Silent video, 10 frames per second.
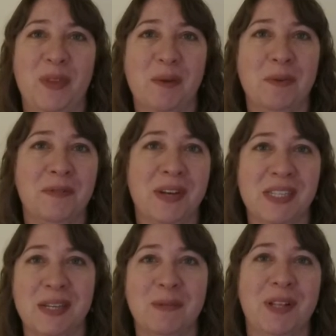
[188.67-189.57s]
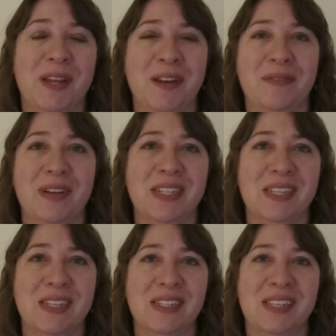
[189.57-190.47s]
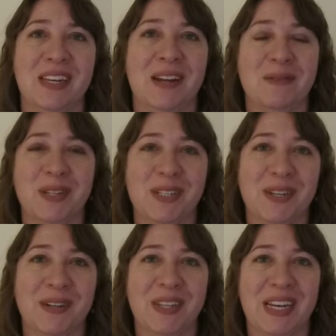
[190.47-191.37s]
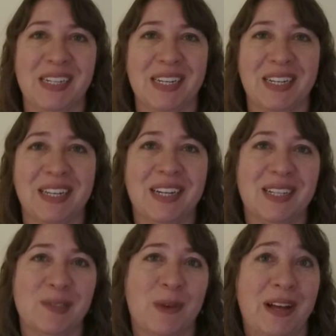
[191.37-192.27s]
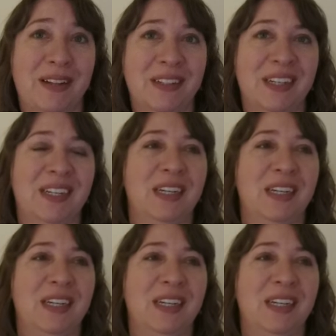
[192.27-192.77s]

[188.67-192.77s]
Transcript: improvising melodic phrases, and I will show you that technique as well.